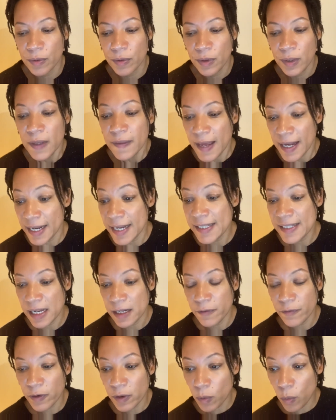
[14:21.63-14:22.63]
Then he
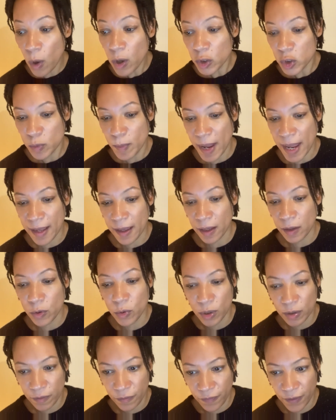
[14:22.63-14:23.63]
sent for a watchmaker who
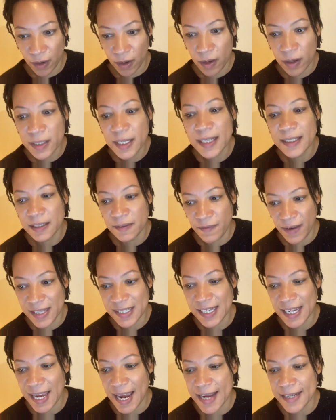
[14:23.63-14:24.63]
conferred and
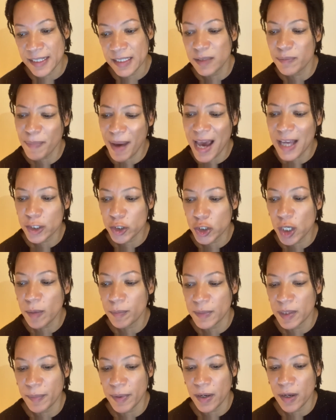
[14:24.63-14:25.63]
investigated and patched up
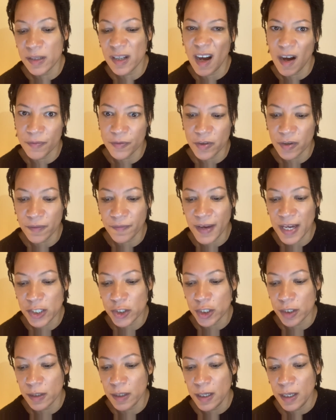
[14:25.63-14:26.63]
the bird after a
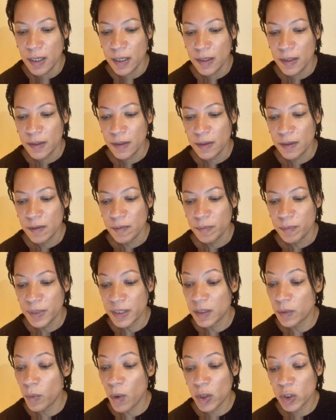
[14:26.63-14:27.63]
fashion. But
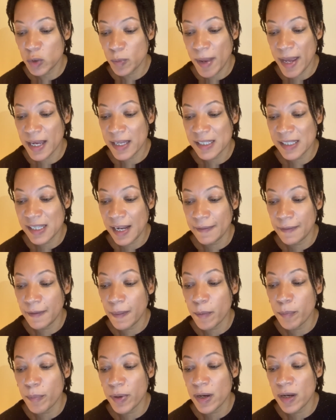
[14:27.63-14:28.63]
the watchmaker said that
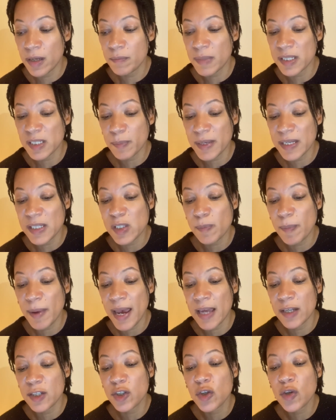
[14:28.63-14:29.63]
the bird must be
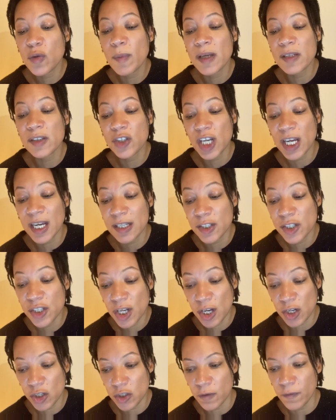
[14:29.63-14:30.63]
spared too much
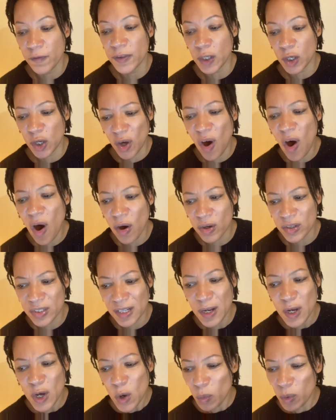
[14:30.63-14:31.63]
exertion, for the cogs
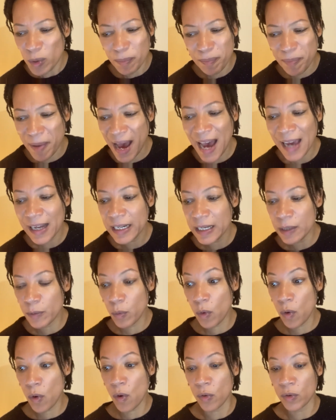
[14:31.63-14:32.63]
were badly
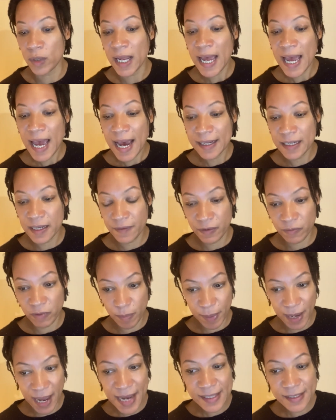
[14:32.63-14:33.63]
worn, and if he
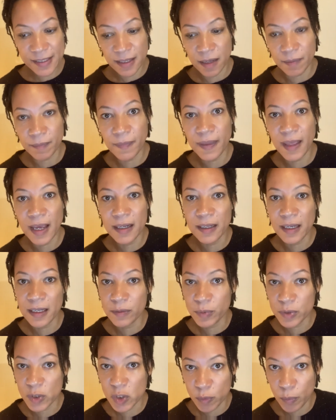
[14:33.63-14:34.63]
replaced them, then it
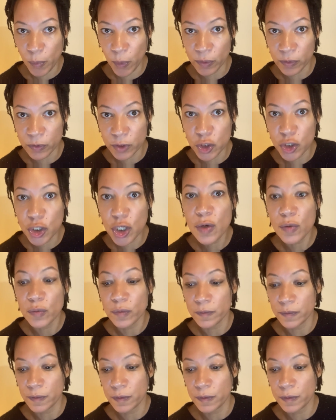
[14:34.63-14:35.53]
would spoil the tune.